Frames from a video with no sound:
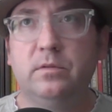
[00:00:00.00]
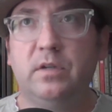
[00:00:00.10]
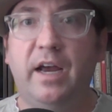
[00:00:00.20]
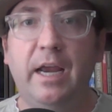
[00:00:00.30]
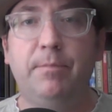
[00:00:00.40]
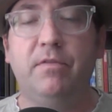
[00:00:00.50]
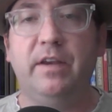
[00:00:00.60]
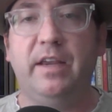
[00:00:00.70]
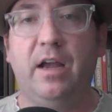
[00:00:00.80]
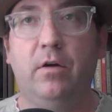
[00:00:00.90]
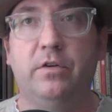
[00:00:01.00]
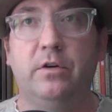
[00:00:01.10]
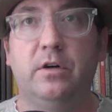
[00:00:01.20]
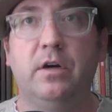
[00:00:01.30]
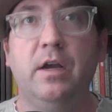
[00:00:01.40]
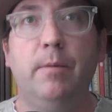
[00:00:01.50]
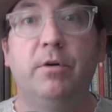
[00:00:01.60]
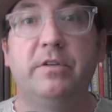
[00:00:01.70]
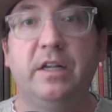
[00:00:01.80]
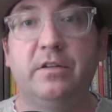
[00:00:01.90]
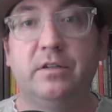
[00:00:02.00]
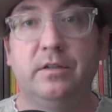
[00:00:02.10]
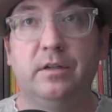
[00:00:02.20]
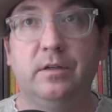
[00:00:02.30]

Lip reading: type of encounter presents